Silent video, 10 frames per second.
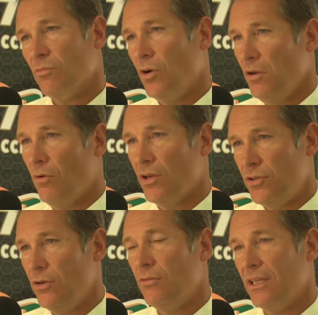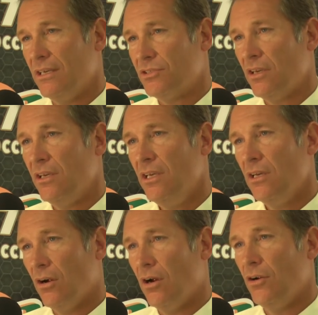What do you want to do with this? Uh,
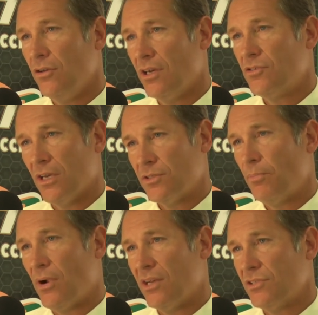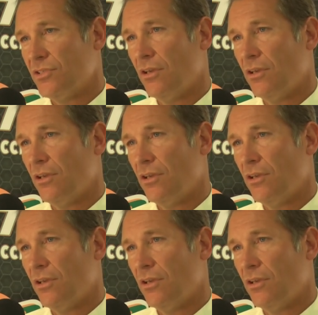are, are, you going to trust the process?